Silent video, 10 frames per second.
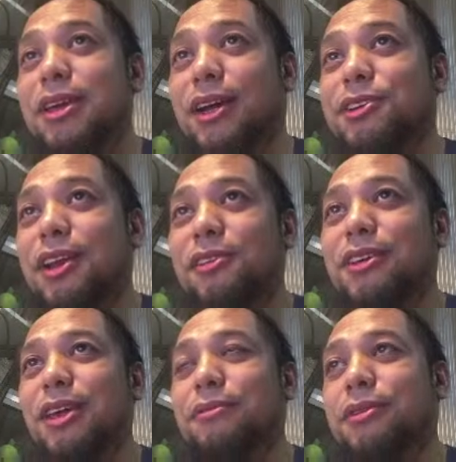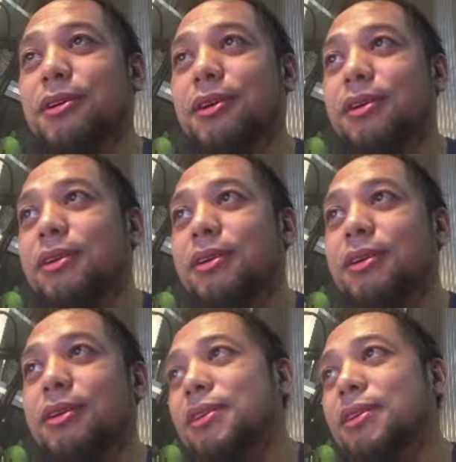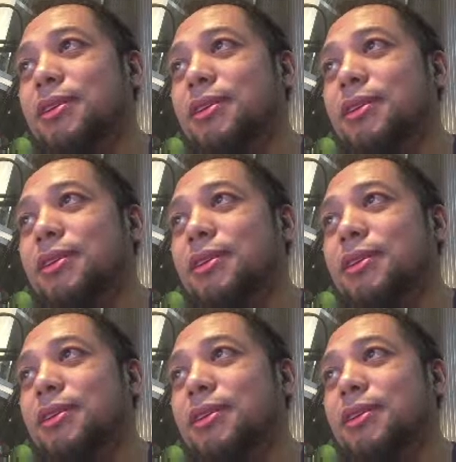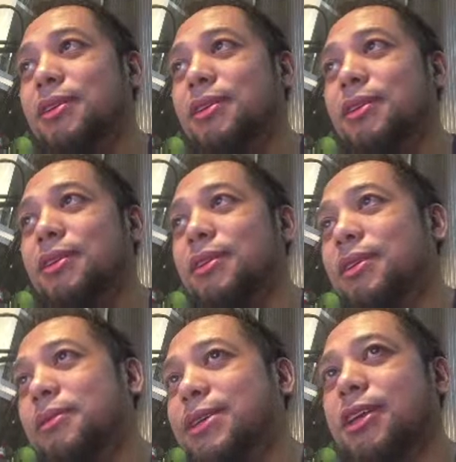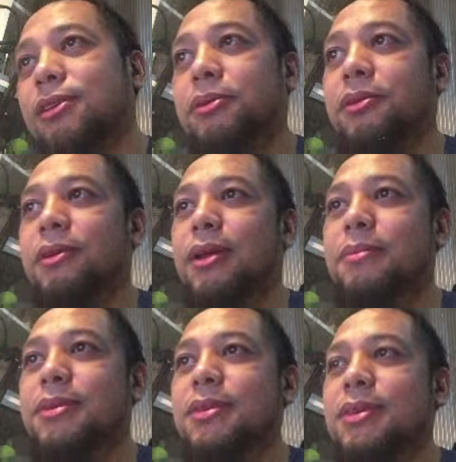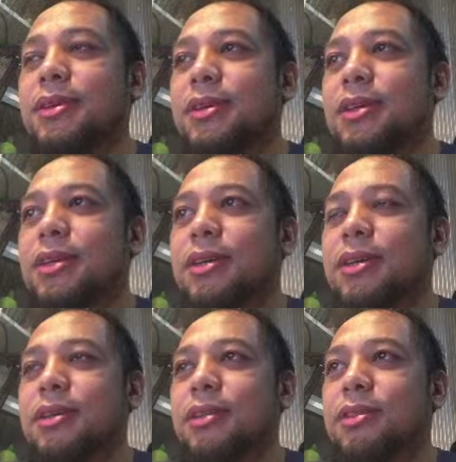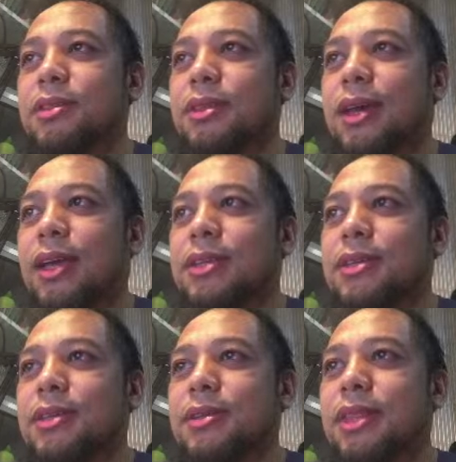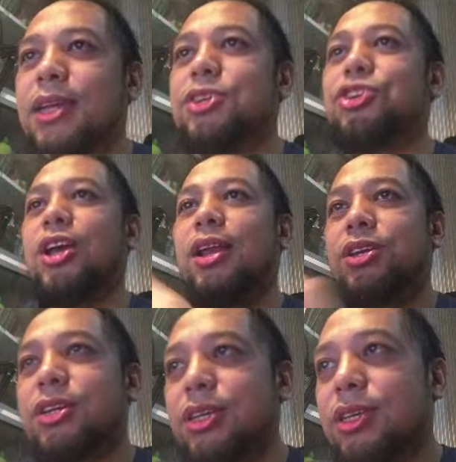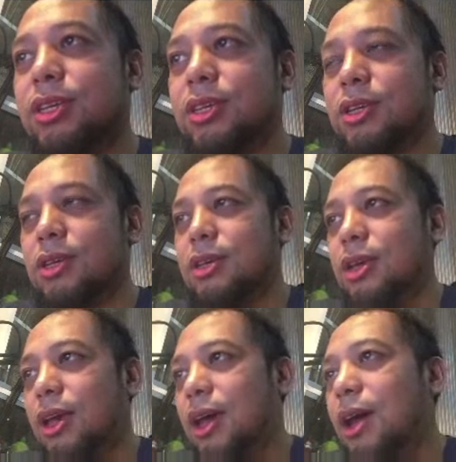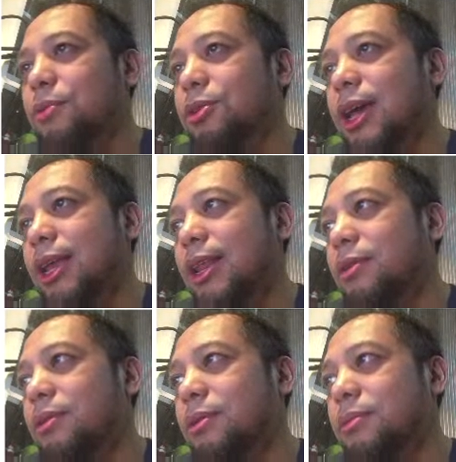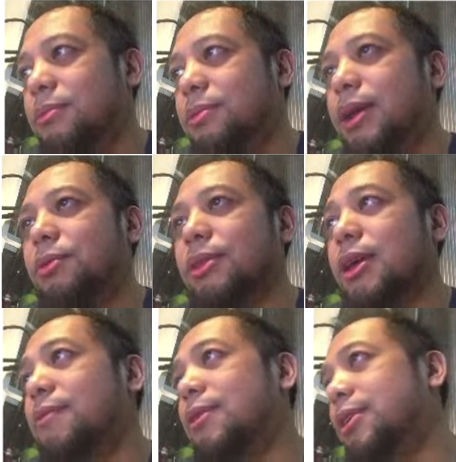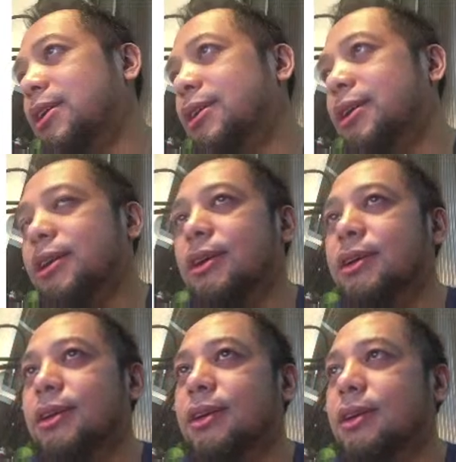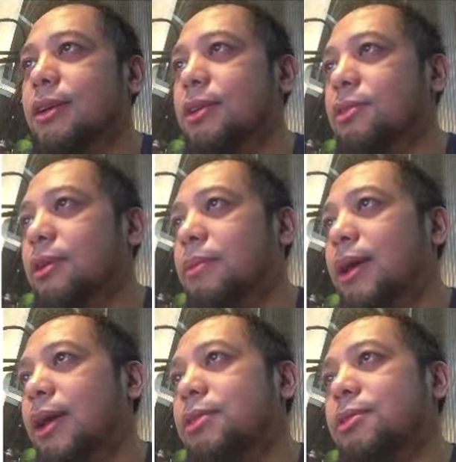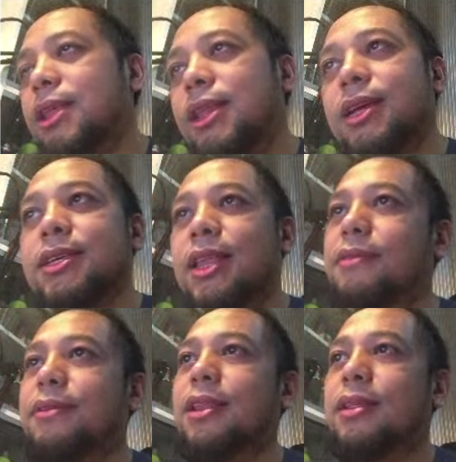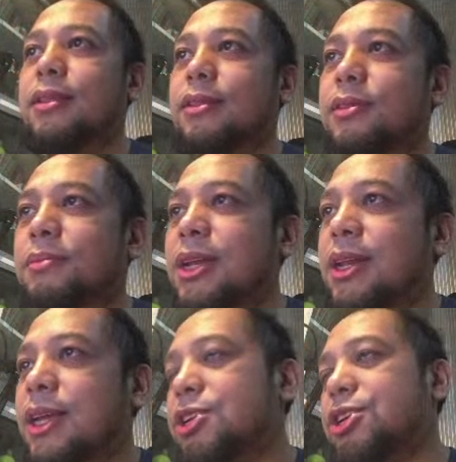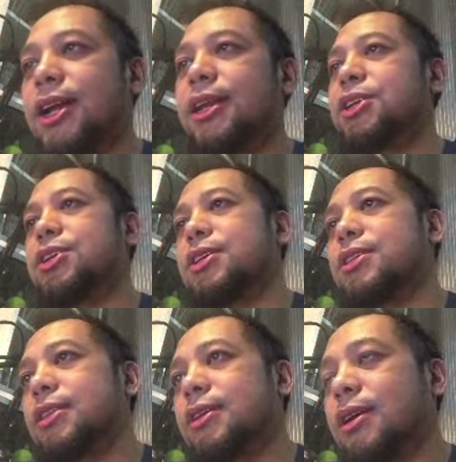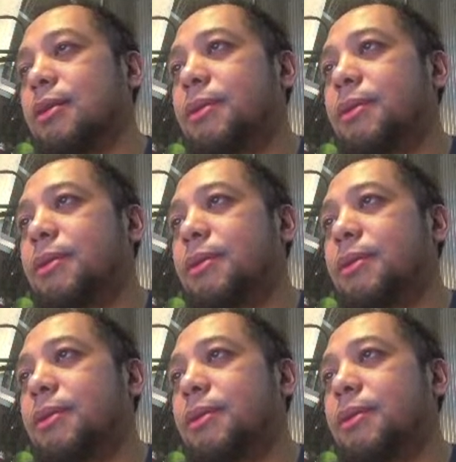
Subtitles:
looking for master's and doctorate programs as next challenges. How would I now bring what I've learned here to apply to the next level, to my next challenges that are coming,